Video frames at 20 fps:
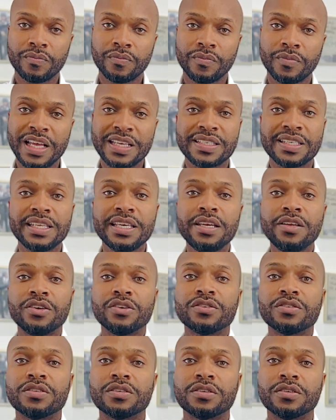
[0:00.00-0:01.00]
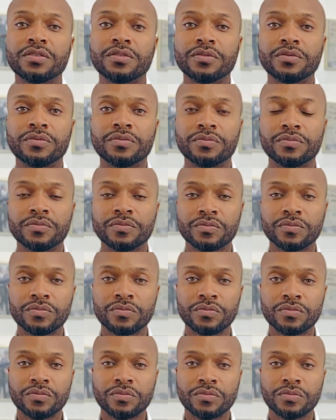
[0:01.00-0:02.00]
as leaders,
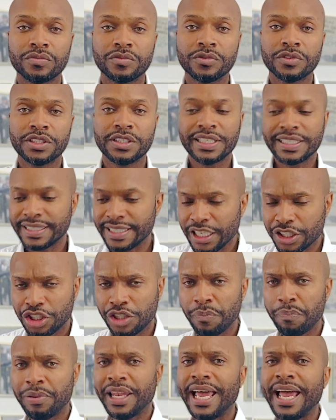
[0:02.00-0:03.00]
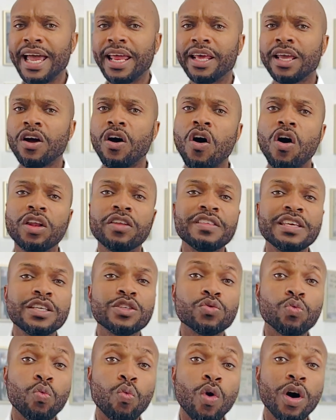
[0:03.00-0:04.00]
succession planning, all of these
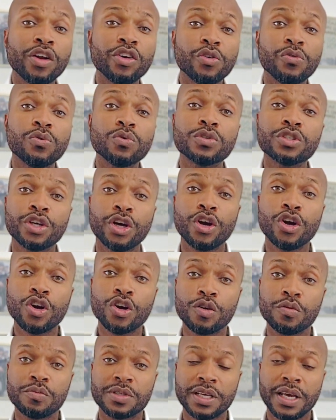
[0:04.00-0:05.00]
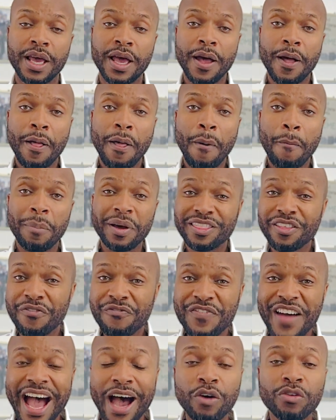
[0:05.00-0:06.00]
wonderful terms. But the
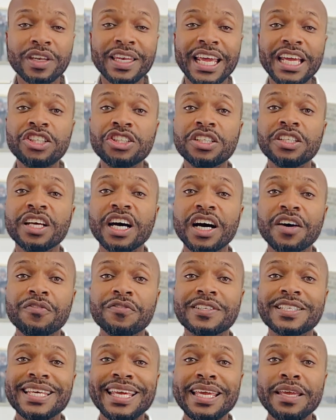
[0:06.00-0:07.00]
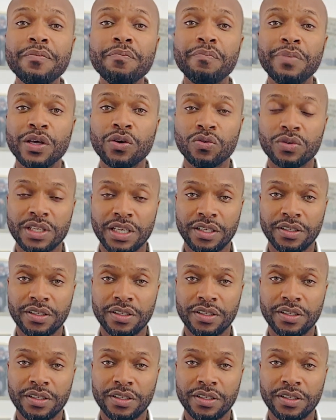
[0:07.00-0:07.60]
foundation of team building